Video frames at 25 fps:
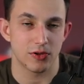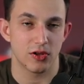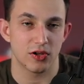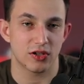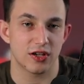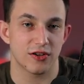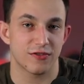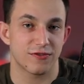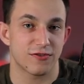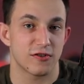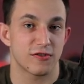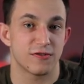
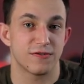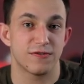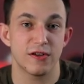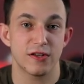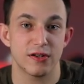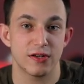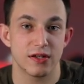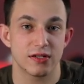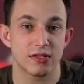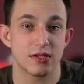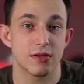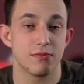looking for
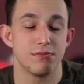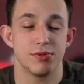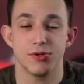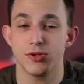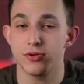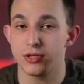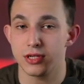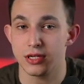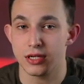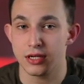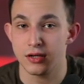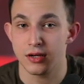fitness and
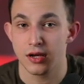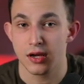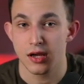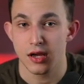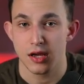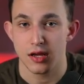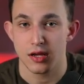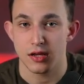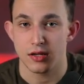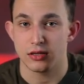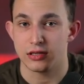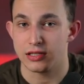beauty
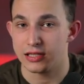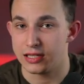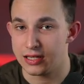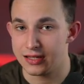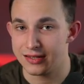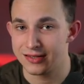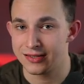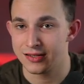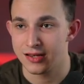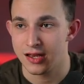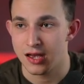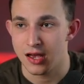
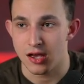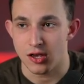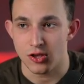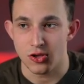leads,